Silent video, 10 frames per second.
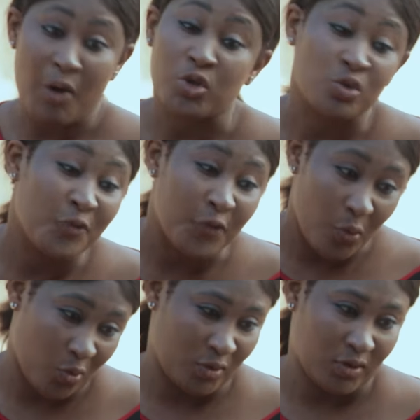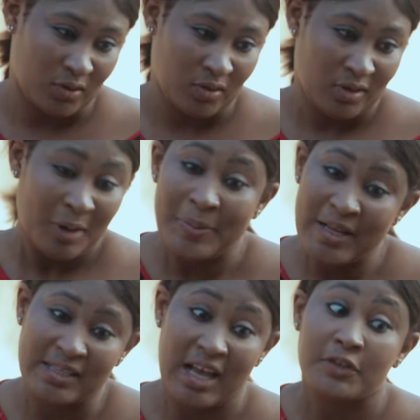I was too forward.
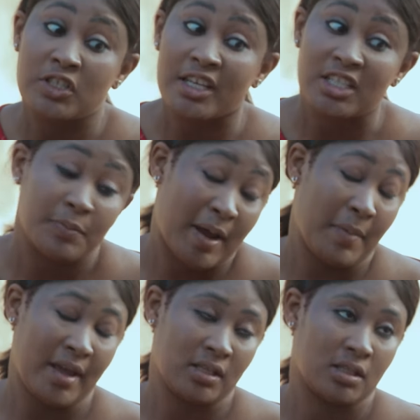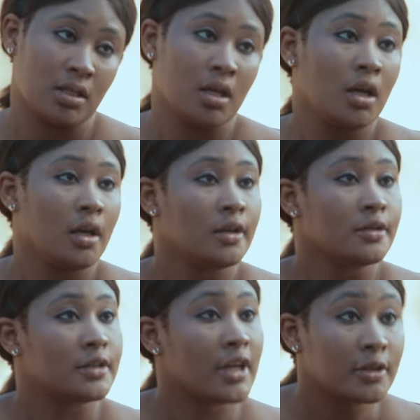Please, I've changed my mind.
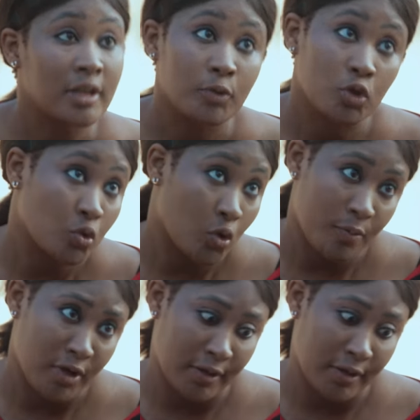Tell them not to come